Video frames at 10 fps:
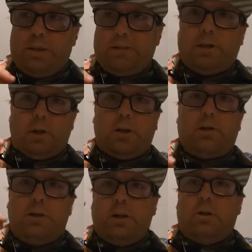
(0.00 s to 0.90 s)
you
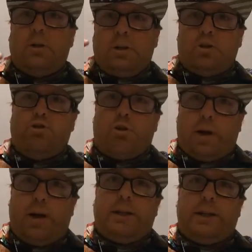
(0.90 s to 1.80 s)
start
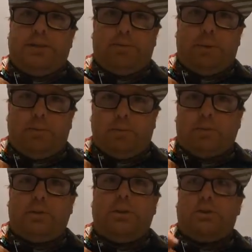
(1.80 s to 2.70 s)
training these
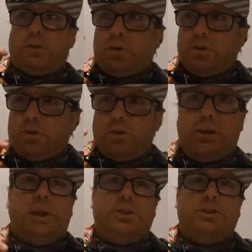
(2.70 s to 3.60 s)
people, you start
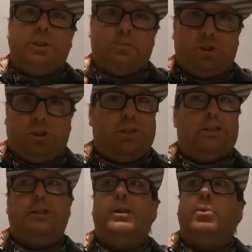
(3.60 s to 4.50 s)
teaching them
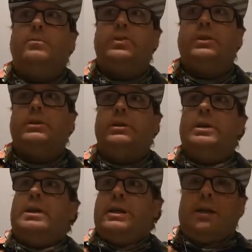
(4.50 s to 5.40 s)
shit, you know what I'm saying?
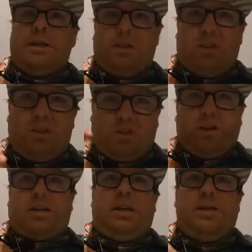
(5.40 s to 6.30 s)

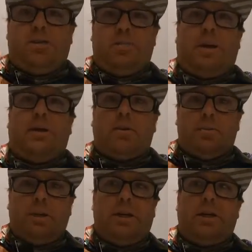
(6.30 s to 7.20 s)
Like, teach them how
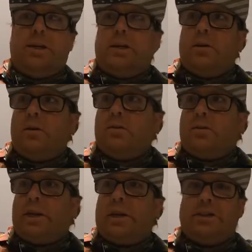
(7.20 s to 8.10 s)
to be
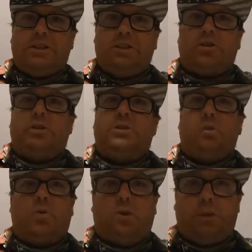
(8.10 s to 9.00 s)
like a
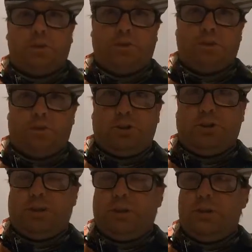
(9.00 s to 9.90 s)
construction worker or some
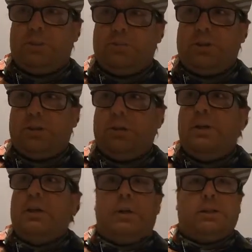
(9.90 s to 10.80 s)
shit, you know what I'm saying?
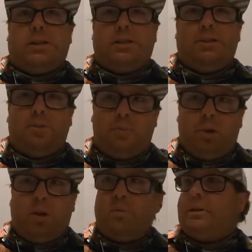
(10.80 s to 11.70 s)
Teach them
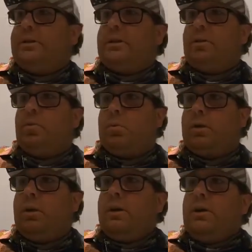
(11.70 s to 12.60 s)
plumbing
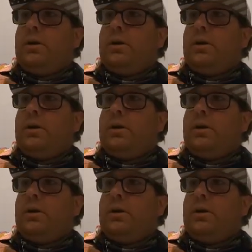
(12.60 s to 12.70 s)
or